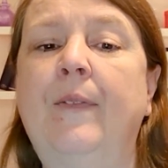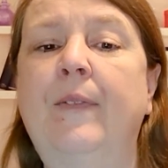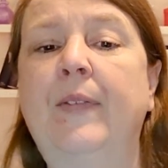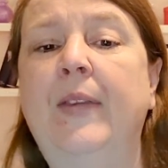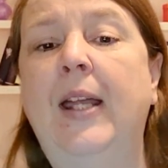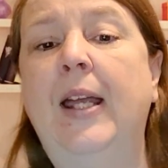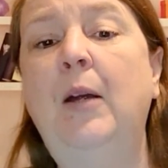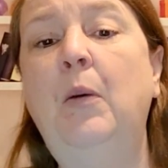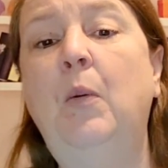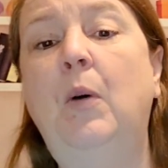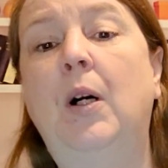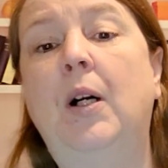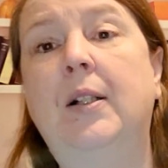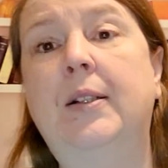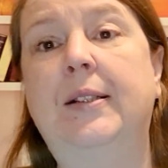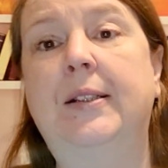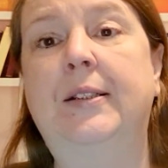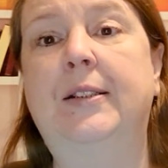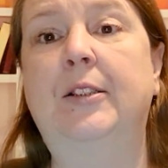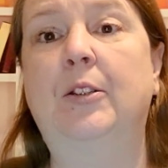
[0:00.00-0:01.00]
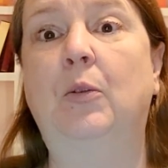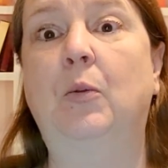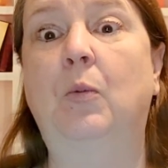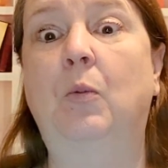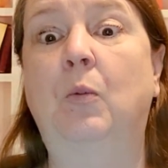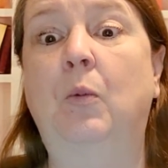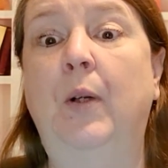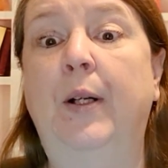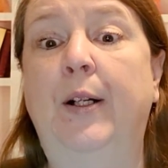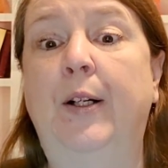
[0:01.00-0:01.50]
They walked until
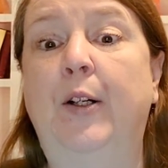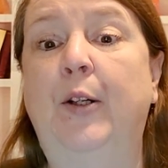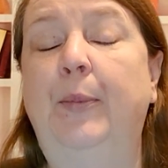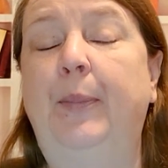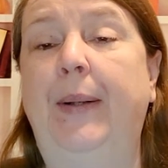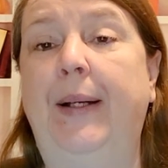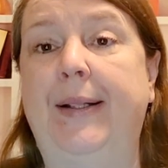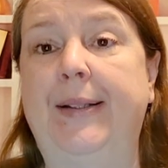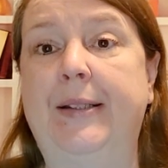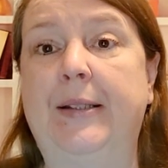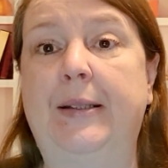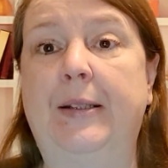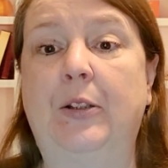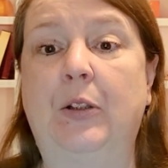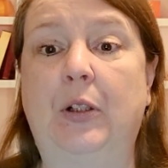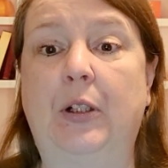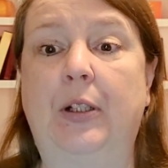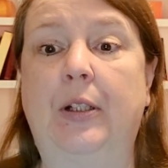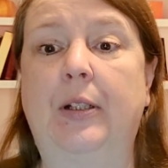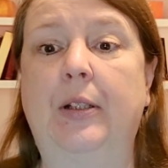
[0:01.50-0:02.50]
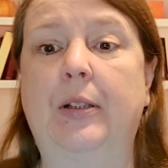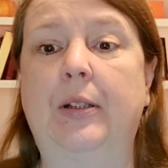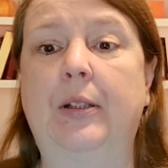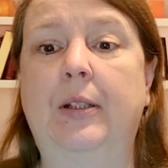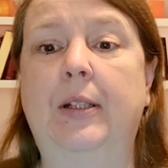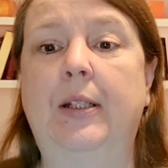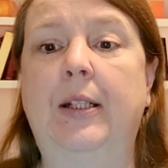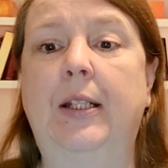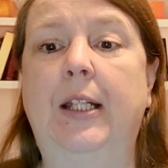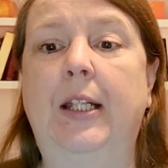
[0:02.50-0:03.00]
well past dark.
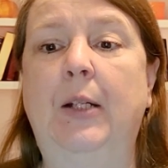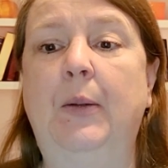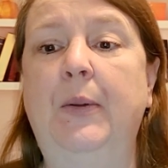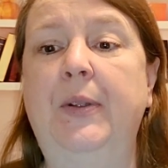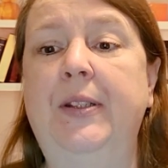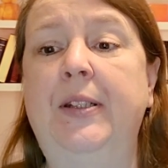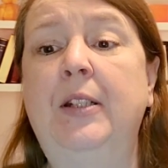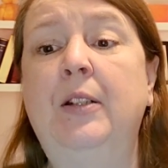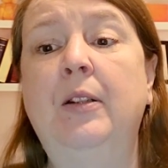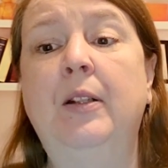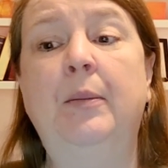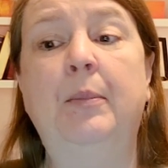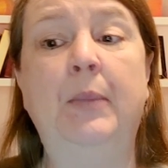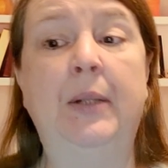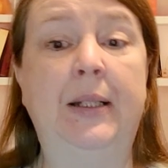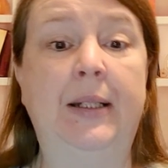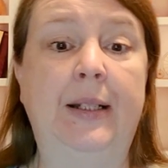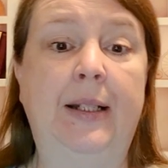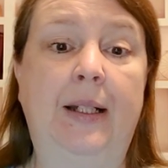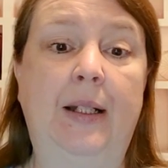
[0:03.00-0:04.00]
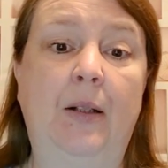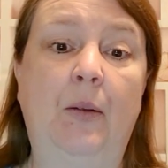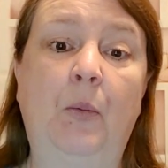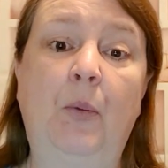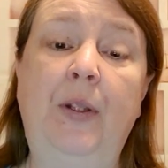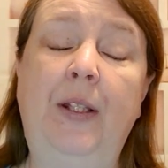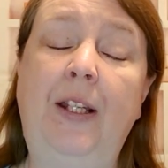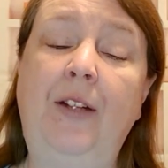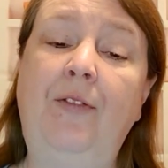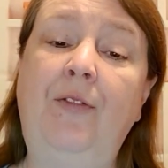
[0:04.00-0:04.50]
It was nearing midnight
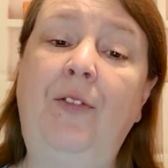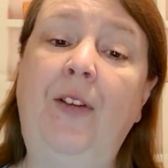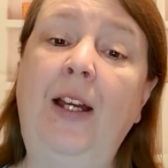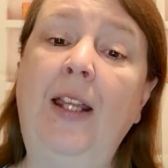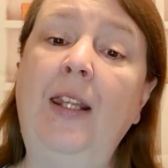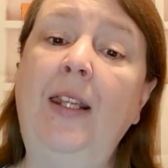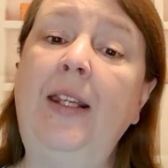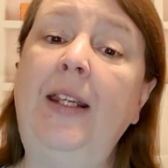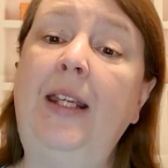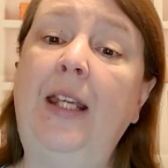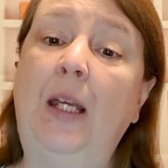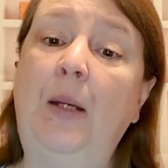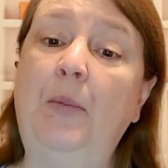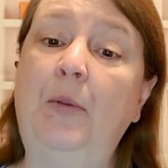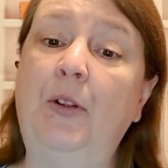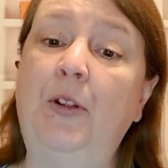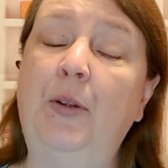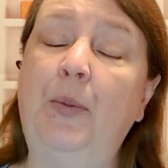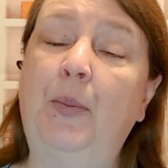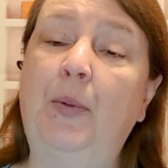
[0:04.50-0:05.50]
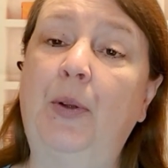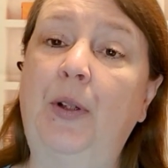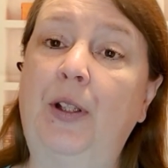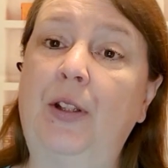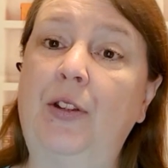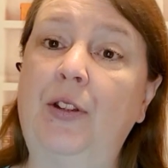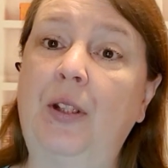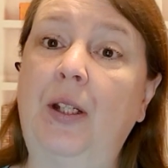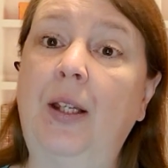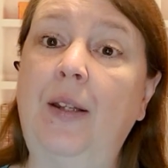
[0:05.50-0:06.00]
when they finally came to the
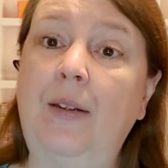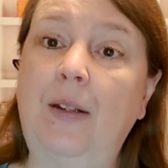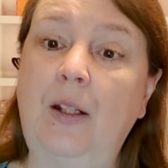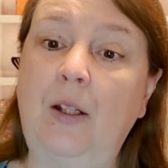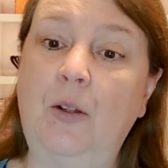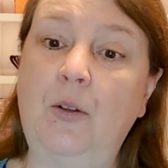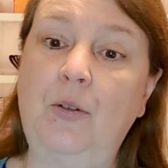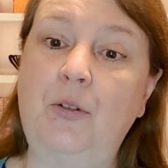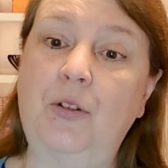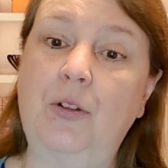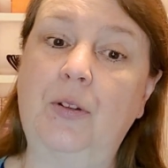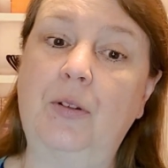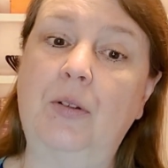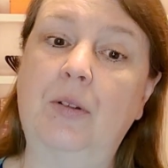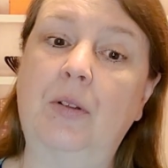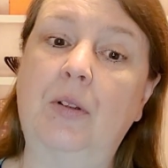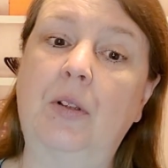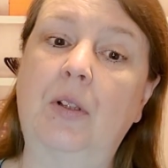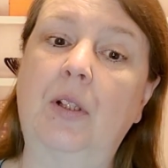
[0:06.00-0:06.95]
bridge and the ocean.